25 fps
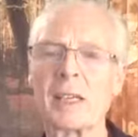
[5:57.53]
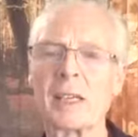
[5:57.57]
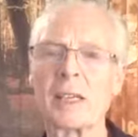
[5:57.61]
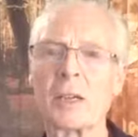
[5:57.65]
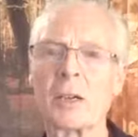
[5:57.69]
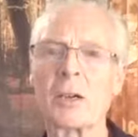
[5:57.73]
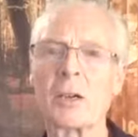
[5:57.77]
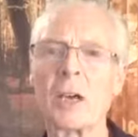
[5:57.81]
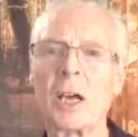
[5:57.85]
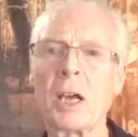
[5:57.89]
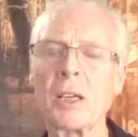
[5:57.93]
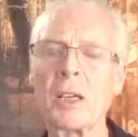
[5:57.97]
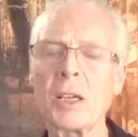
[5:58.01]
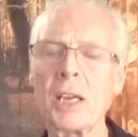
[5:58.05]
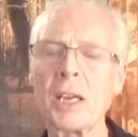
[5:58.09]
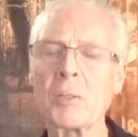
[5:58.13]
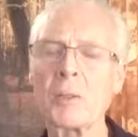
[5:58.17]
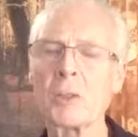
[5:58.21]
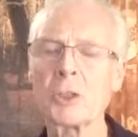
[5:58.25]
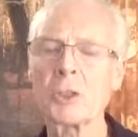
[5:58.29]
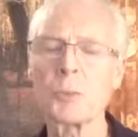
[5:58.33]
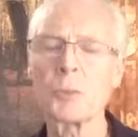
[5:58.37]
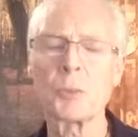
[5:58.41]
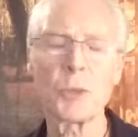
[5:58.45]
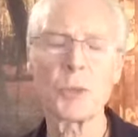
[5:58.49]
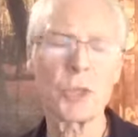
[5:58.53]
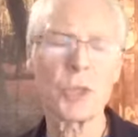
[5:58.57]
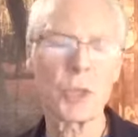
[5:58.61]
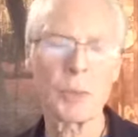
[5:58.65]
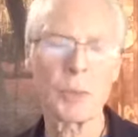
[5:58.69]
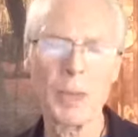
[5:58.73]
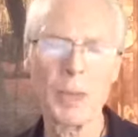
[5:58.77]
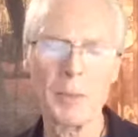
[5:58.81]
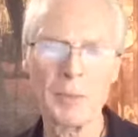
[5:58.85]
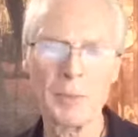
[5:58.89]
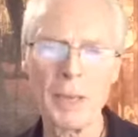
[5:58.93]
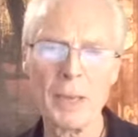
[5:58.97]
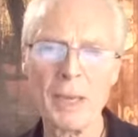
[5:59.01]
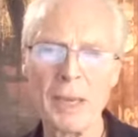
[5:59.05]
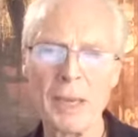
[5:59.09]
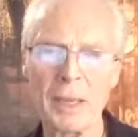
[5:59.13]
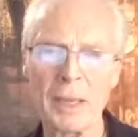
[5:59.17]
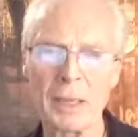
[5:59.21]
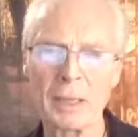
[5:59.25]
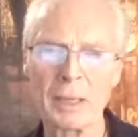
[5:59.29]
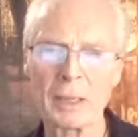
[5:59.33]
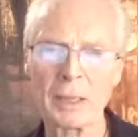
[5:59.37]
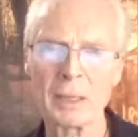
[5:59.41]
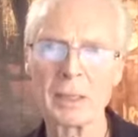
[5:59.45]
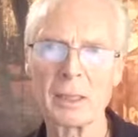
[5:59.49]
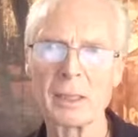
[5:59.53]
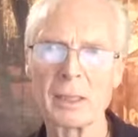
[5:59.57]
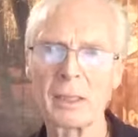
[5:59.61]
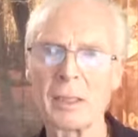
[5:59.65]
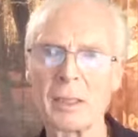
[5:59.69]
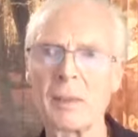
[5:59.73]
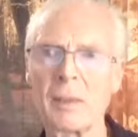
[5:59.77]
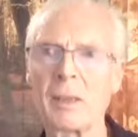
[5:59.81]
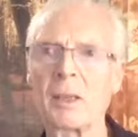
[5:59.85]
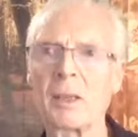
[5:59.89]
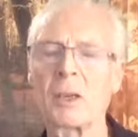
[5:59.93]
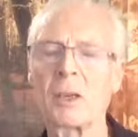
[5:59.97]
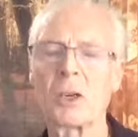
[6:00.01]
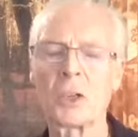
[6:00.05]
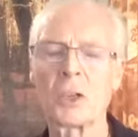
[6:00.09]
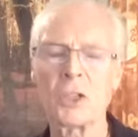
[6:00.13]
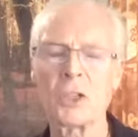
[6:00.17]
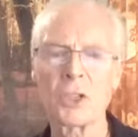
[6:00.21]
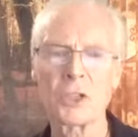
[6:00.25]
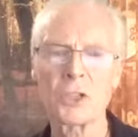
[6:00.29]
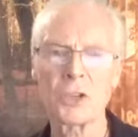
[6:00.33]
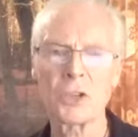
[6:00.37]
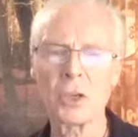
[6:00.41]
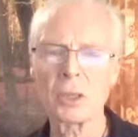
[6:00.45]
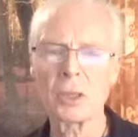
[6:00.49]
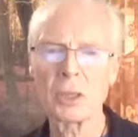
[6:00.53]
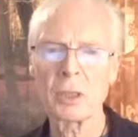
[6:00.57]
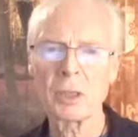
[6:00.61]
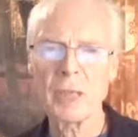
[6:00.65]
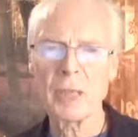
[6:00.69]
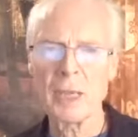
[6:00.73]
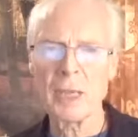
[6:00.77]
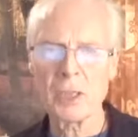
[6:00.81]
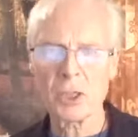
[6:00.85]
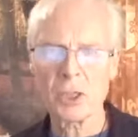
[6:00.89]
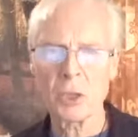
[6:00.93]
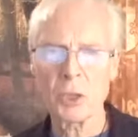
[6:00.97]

you're unable to push away pain or struggle against